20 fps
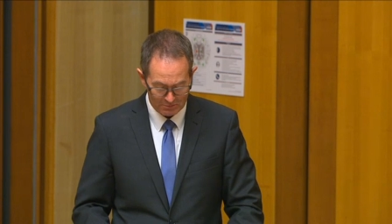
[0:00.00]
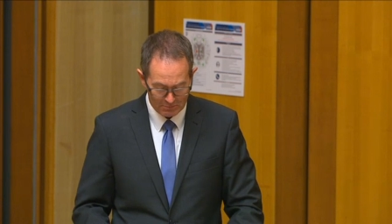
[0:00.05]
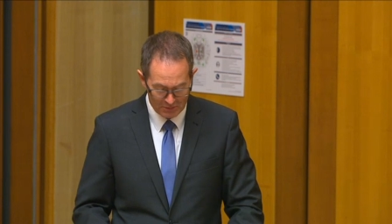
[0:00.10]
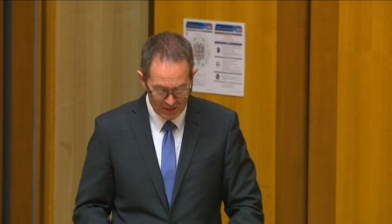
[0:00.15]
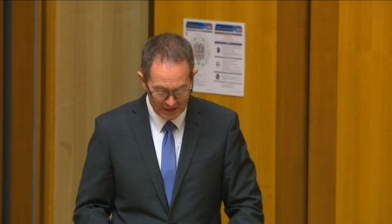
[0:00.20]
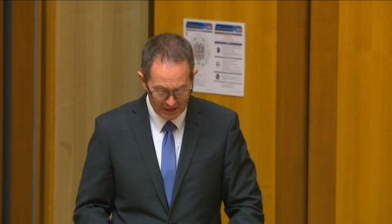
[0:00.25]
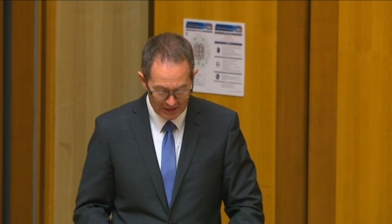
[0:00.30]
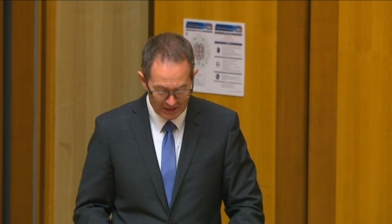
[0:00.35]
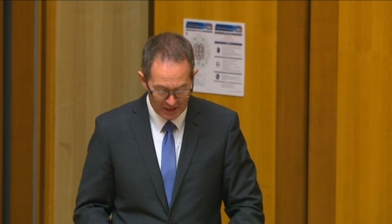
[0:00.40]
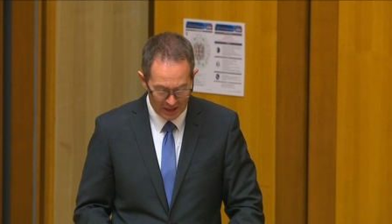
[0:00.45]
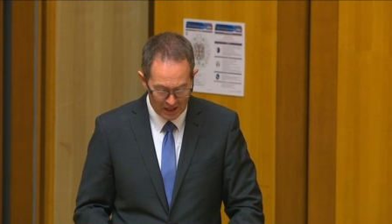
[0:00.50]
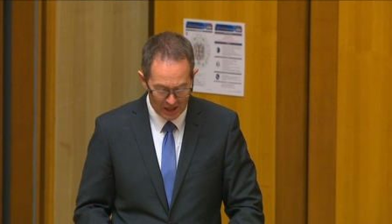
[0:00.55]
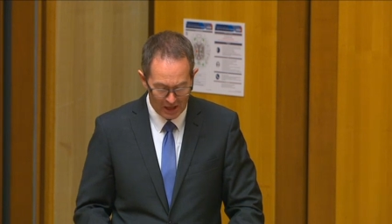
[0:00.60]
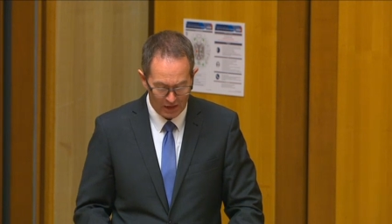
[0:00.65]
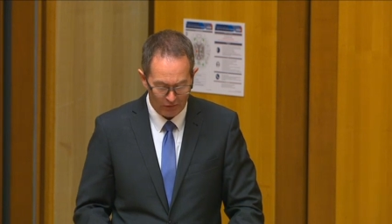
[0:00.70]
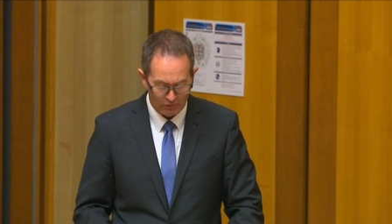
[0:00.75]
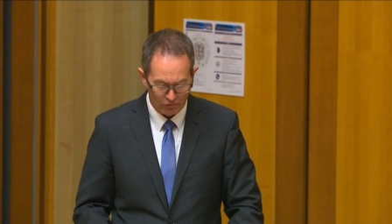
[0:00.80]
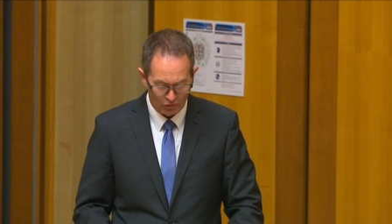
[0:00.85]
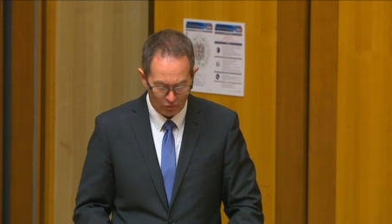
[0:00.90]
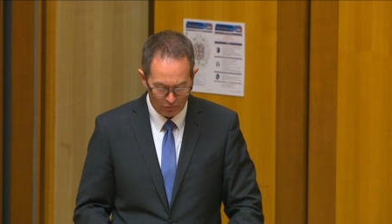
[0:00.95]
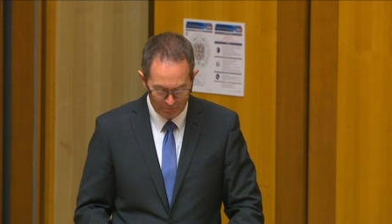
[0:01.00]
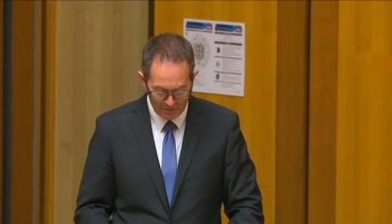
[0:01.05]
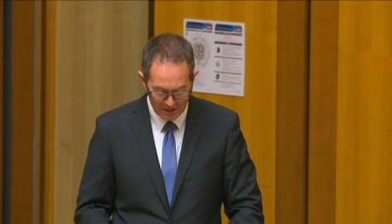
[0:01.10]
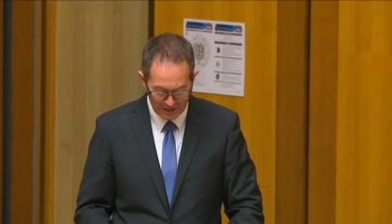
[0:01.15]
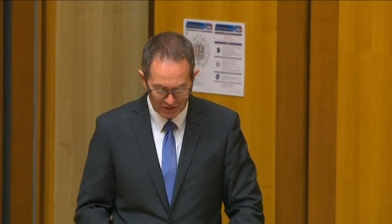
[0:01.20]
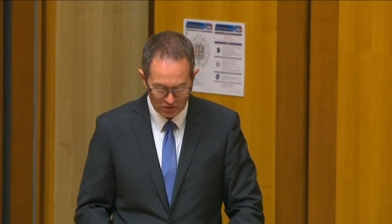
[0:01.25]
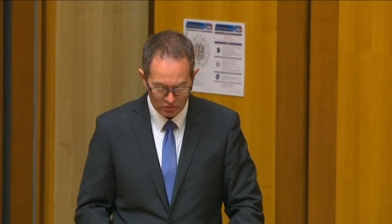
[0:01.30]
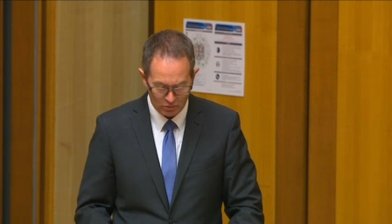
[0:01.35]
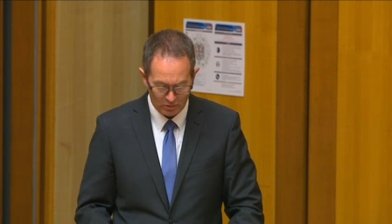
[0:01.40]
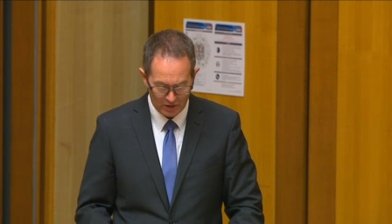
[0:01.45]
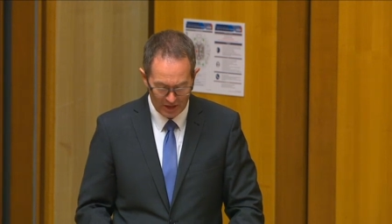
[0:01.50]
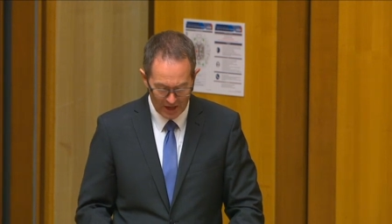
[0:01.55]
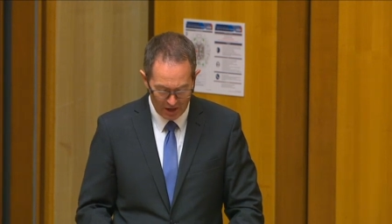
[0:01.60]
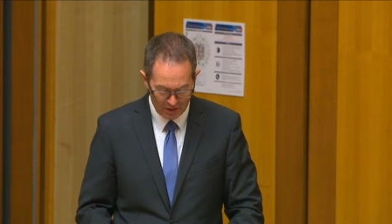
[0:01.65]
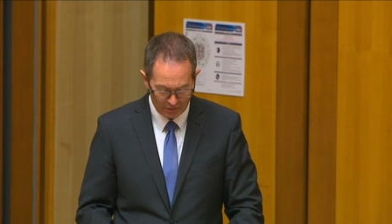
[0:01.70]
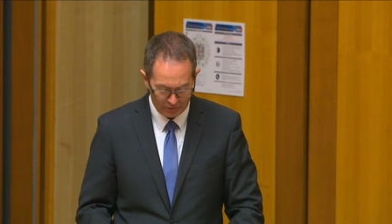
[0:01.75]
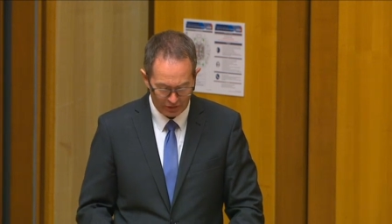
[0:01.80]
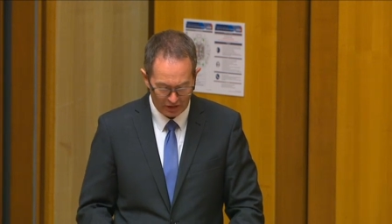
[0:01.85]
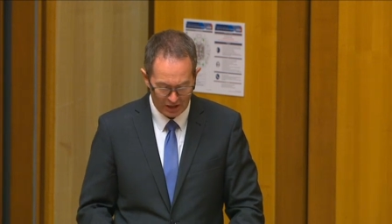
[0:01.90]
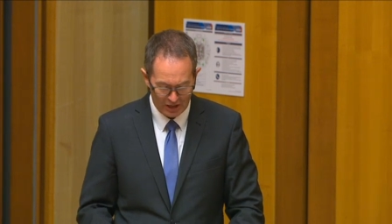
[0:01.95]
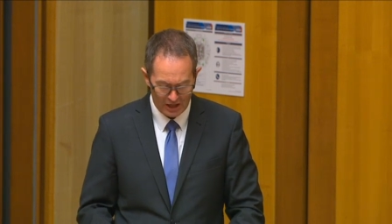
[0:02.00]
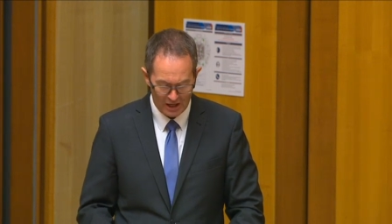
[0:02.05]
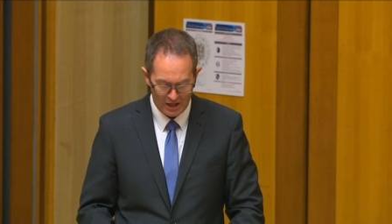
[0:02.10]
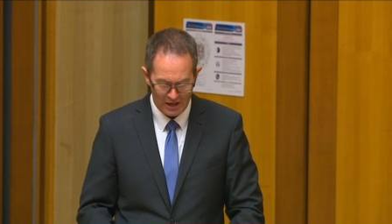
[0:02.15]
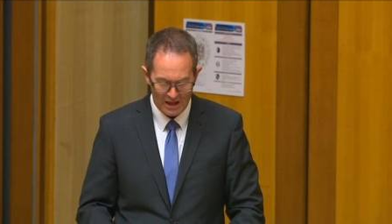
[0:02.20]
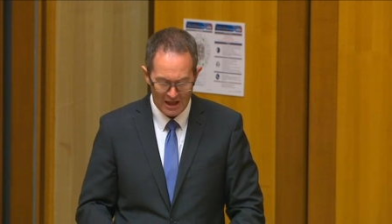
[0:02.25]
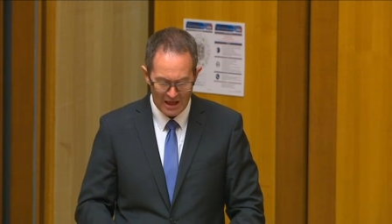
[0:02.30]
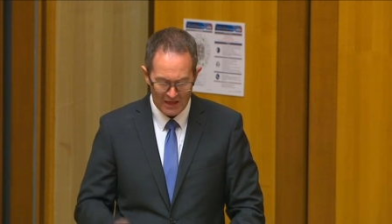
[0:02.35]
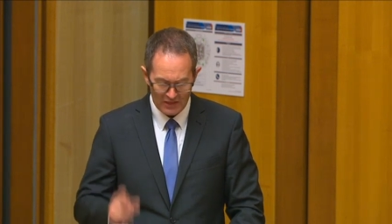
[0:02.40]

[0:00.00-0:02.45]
Medicare for mental health care.